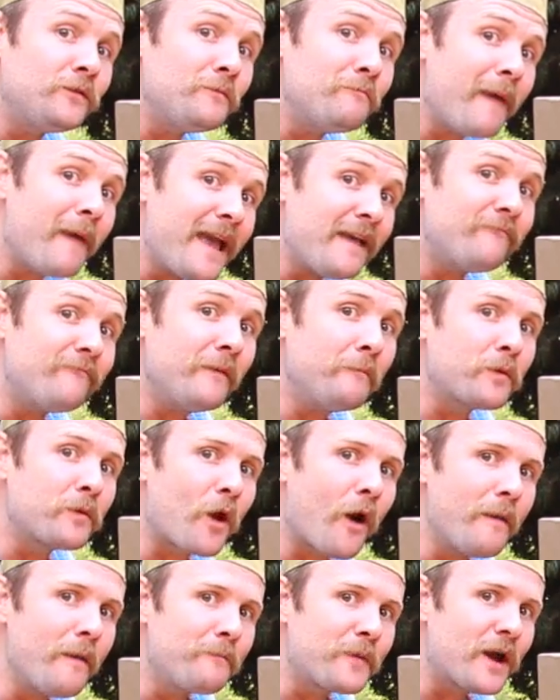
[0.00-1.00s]
To make the
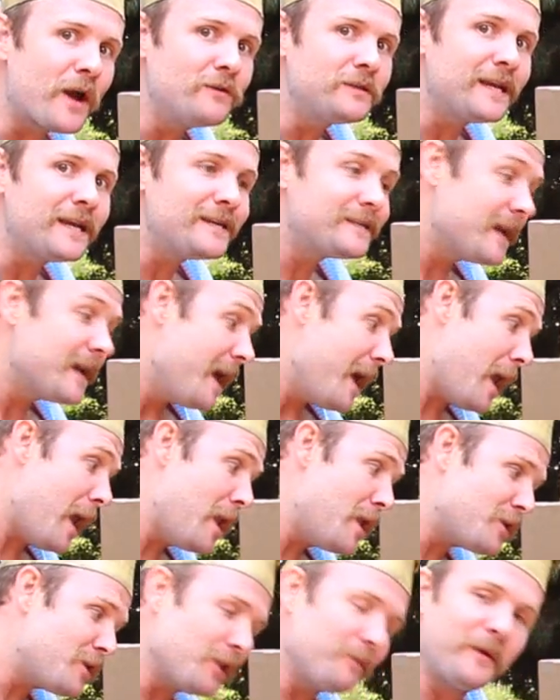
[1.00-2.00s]
braai process a
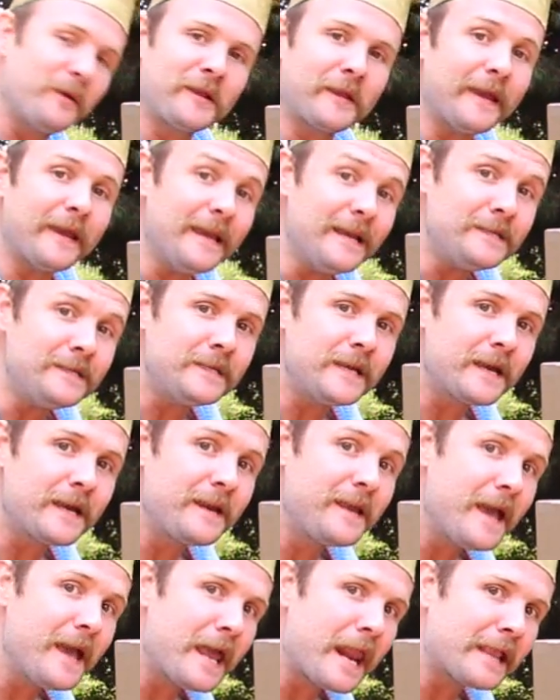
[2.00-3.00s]
little bit easier
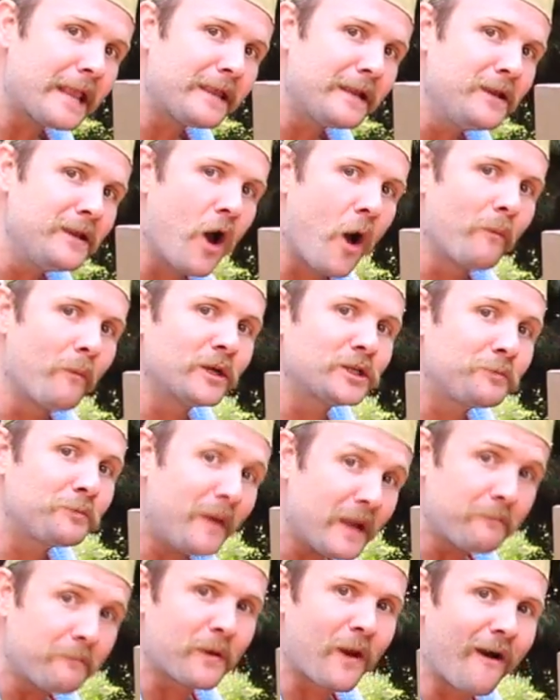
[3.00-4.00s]
here at the Nyama
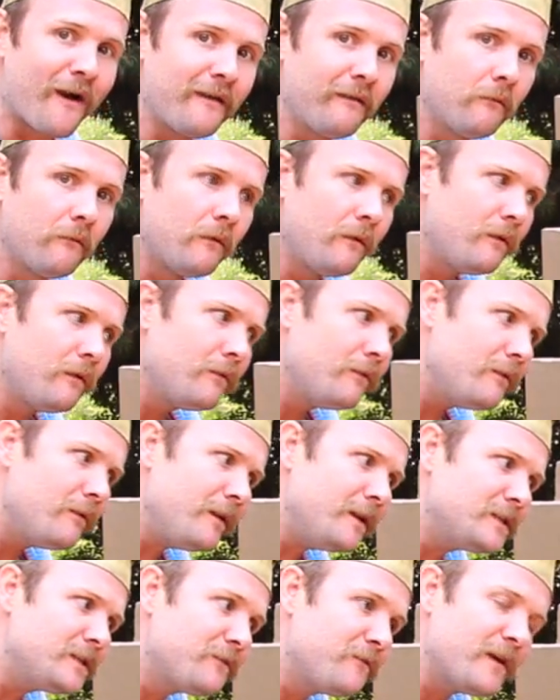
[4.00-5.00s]
Spitbraai
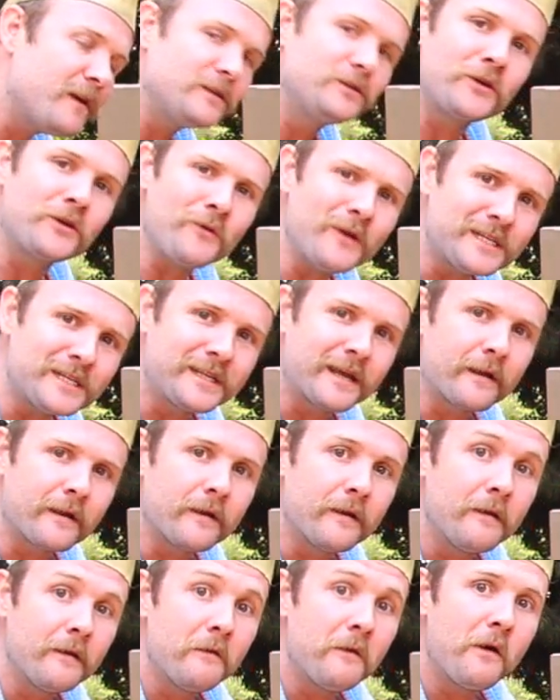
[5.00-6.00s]
is this rooster.
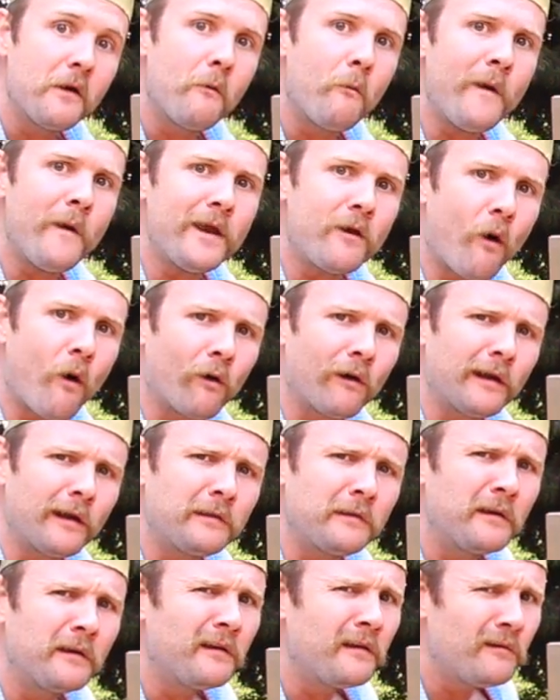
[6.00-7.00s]
We call
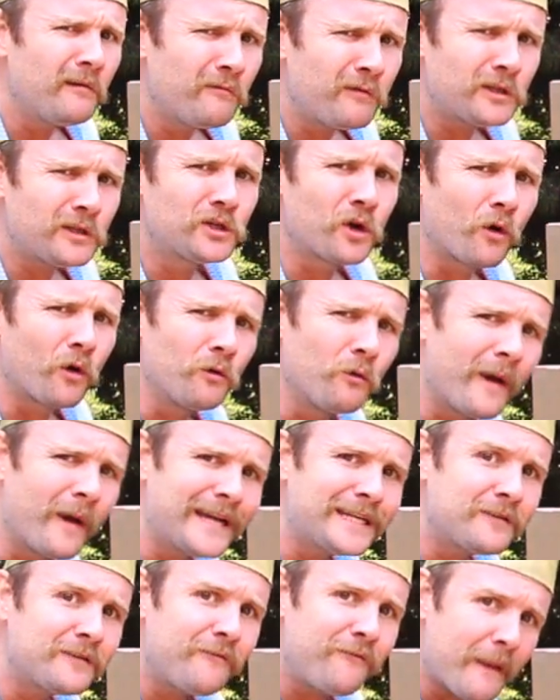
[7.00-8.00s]
it the John
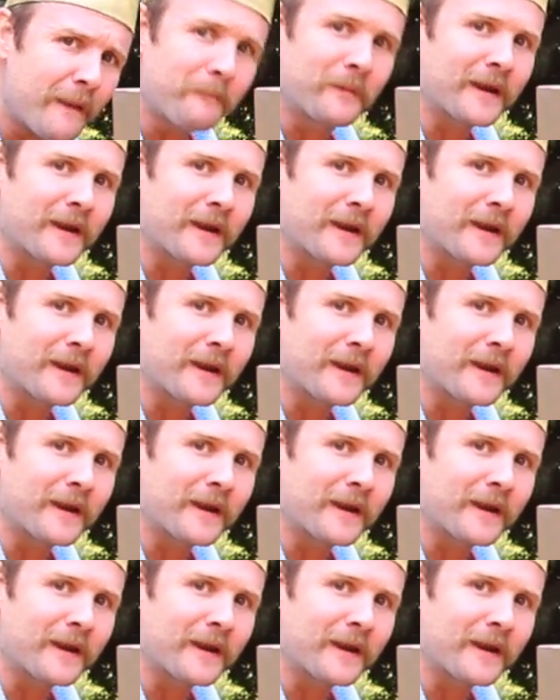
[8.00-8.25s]
West Flip